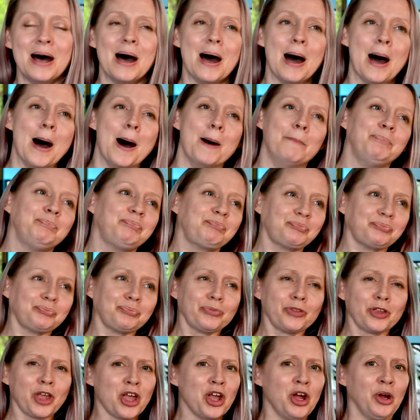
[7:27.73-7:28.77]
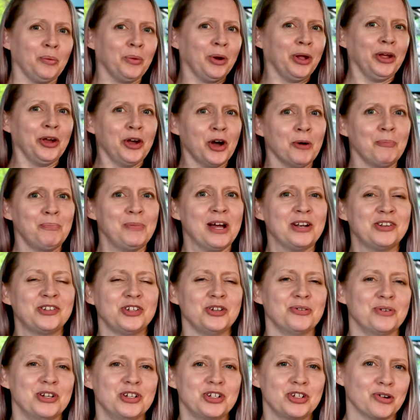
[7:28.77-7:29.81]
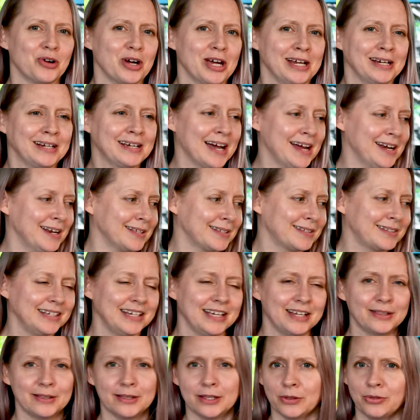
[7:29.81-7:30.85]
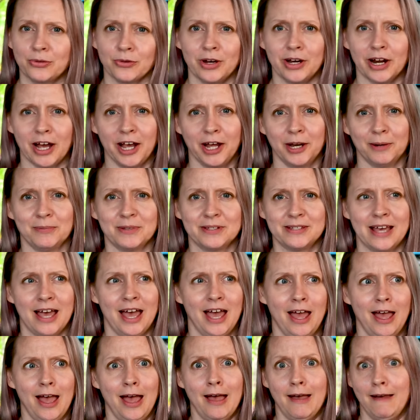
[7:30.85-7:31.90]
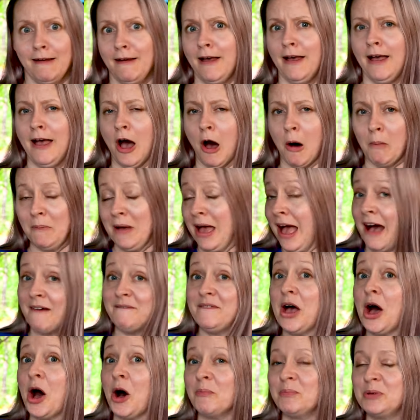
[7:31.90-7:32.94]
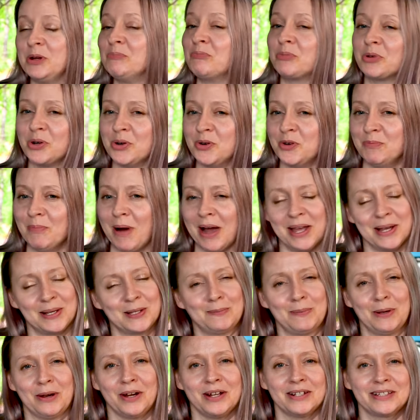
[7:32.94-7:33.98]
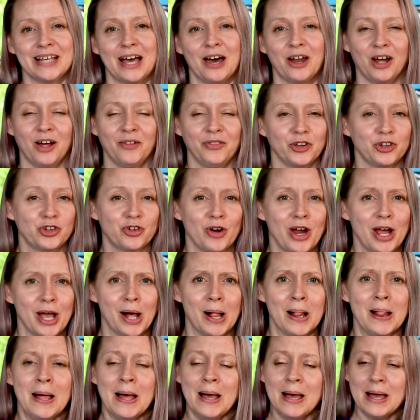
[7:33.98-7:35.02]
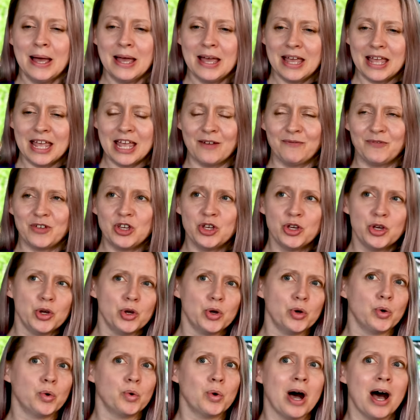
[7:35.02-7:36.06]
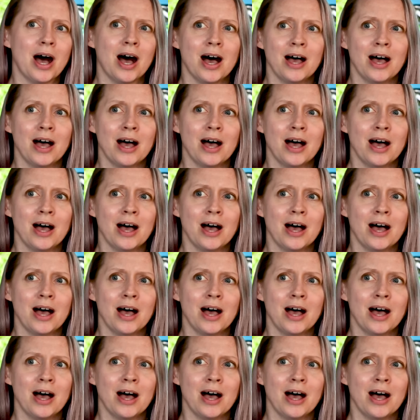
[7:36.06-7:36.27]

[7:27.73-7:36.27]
I really hope that you enjoyed kind of seeing the three items that have helped improve my experience out on the trail. If you